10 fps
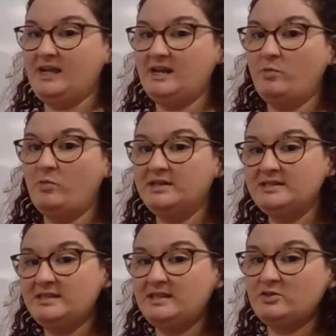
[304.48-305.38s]
and
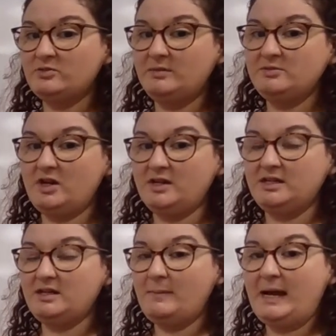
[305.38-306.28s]
one sentence where I'm
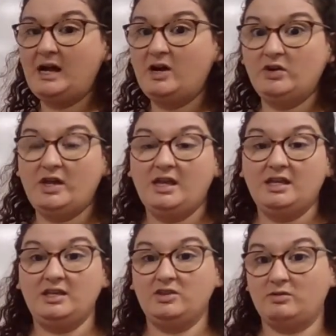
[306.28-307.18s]
talking about
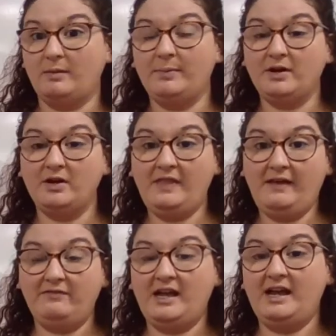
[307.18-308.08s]
either a bird
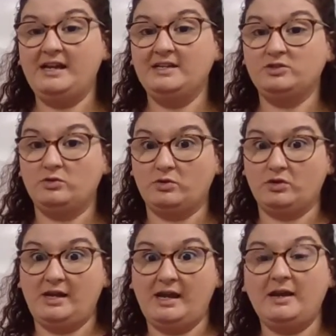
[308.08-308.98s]
that flies
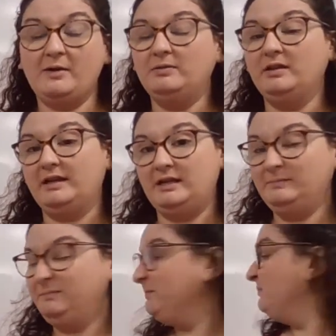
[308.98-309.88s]
or an
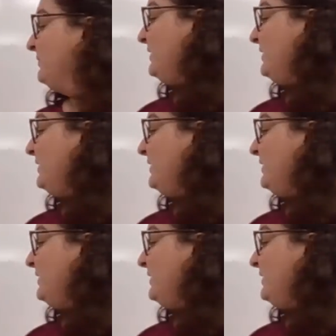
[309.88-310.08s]
airplane.